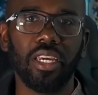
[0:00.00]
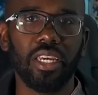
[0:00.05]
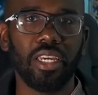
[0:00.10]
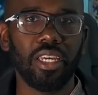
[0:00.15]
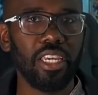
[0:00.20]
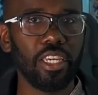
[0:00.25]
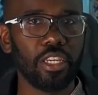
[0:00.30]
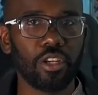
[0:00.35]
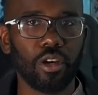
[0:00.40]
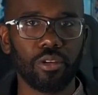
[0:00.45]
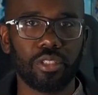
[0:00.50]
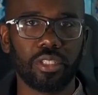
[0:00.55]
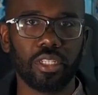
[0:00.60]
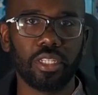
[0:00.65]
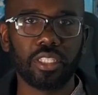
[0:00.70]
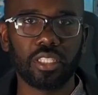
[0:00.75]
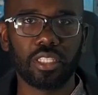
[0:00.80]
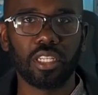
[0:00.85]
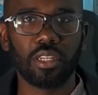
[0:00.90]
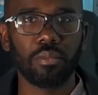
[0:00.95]

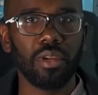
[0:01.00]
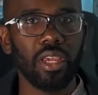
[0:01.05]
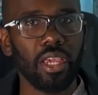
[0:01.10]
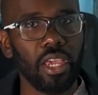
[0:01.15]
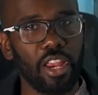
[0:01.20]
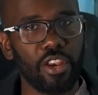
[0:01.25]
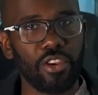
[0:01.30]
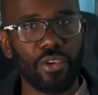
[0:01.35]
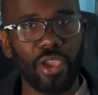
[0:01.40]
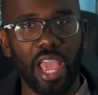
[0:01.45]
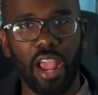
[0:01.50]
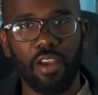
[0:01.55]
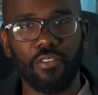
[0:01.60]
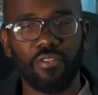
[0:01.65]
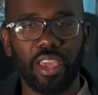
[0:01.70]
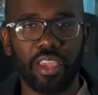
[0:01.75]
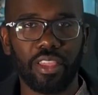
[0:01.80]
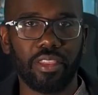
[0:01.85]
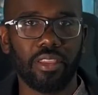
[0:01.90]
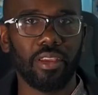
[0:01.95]
ecosystem and you have
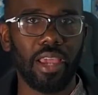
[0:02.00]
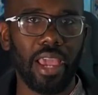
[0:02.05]
like